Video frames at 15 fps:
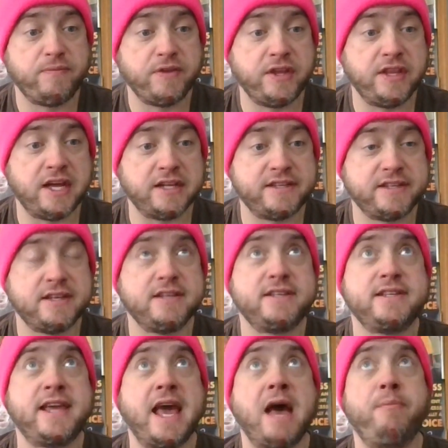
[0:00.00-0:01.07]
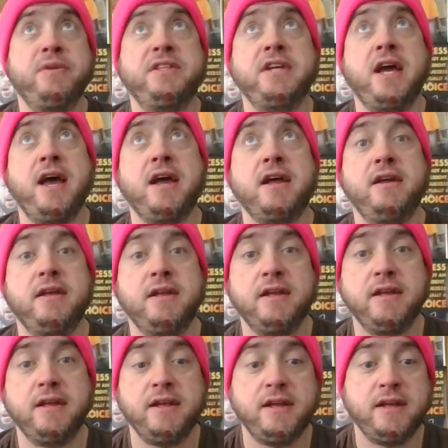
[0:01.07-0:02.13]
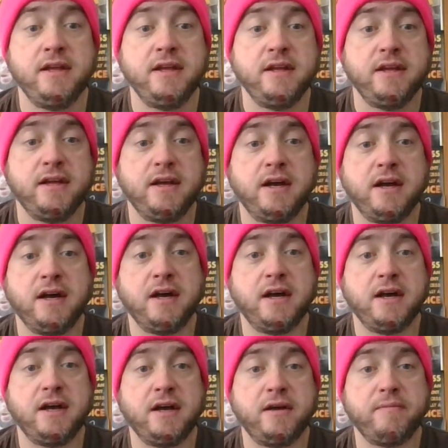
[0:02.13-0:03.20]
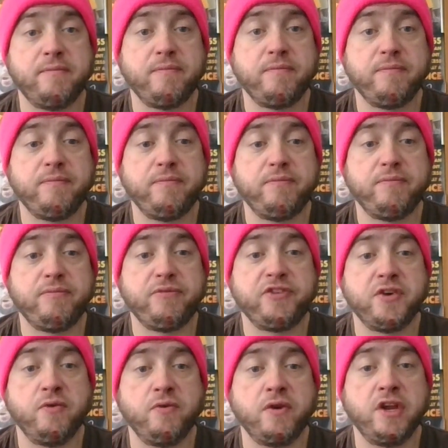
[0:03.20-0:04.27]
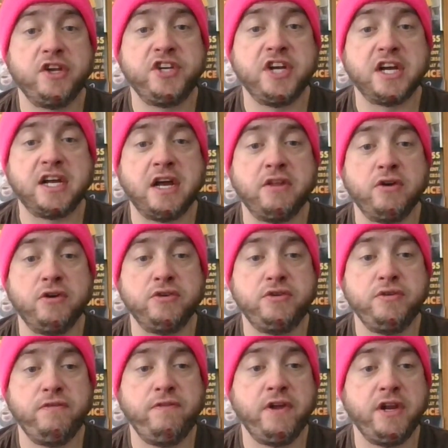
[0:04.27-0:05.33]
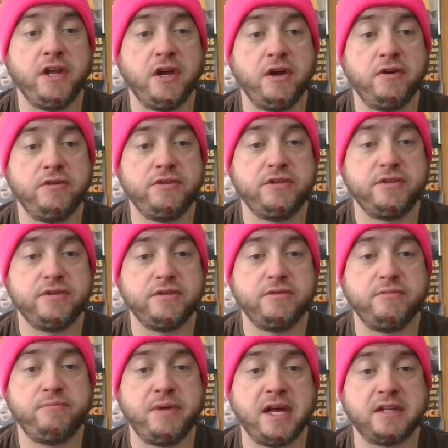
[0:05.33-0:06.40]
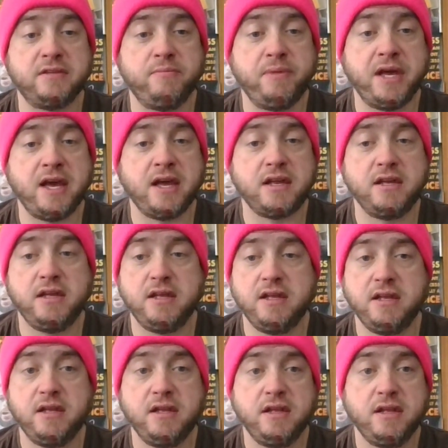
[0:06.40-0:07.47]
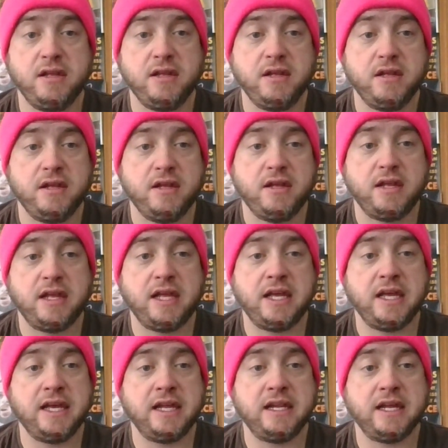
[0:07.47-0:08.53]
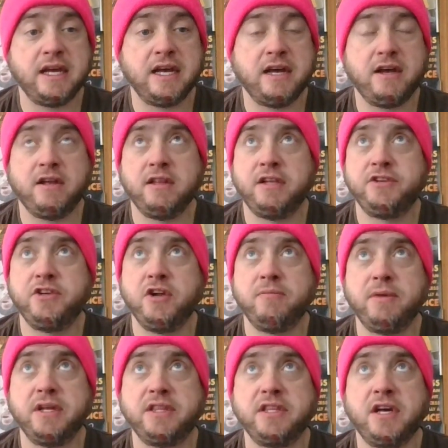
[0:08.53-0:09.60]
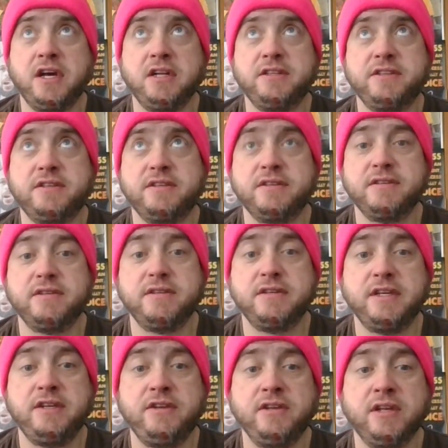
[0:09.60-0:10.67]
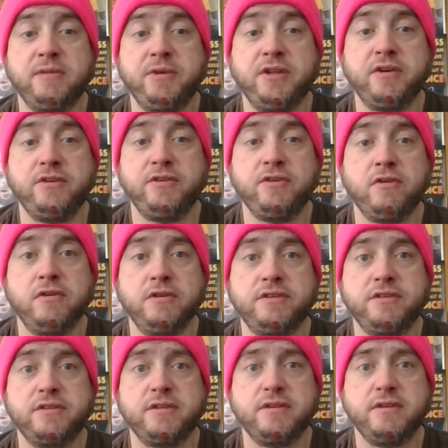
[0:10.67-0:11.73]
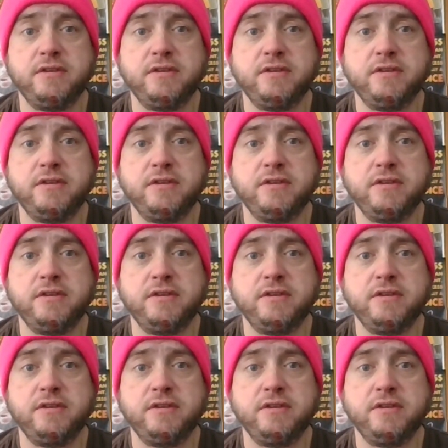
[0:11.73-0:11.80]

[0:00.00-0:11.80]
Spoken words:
And that's SkapAttack. So we're going to check out those two videos back to back. And I'll let you know my thoughts. And you let me know yours.